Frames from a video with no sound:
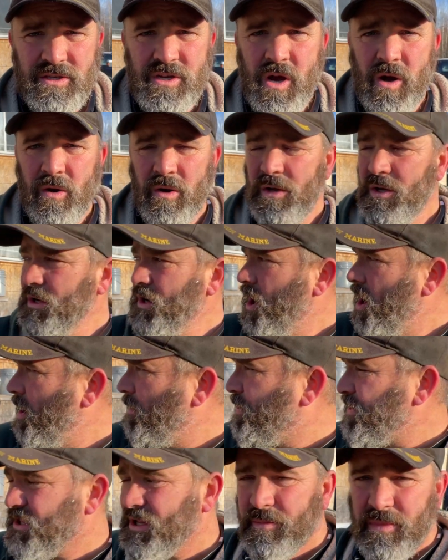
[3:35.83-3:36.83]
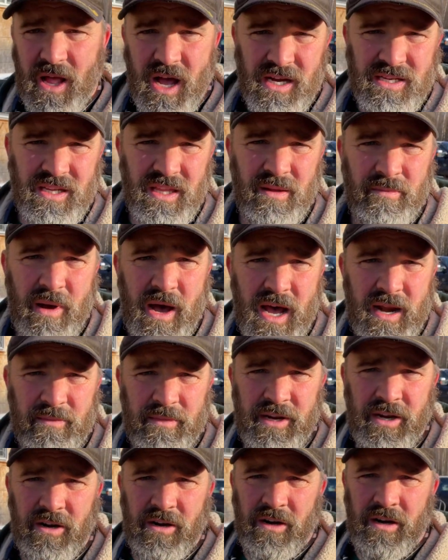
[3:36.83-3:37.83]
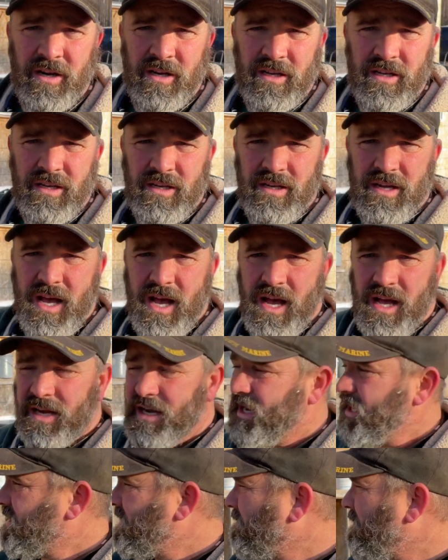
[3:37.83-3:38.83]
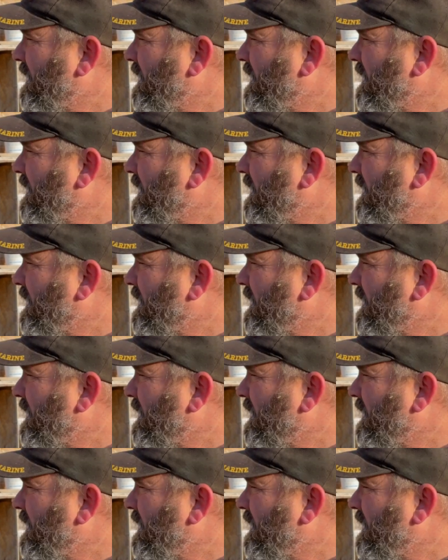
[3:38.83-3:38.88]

So I'll put the blocks on the bottom here, uh, get the